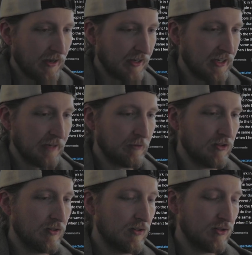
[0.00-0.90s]
I can't even
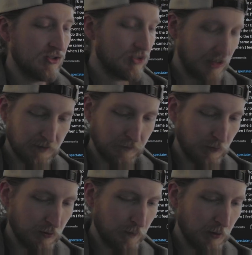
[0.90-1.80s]
sit
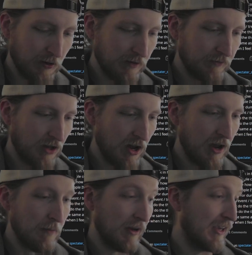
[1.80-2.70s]
for a period of
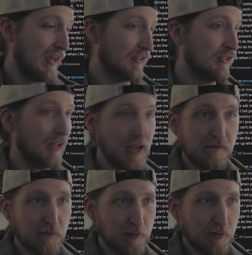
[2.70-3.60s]
time. I can't stand
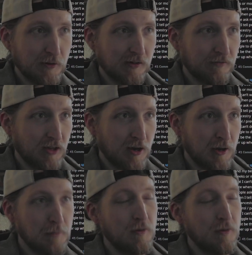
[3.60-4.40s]
for a period of time.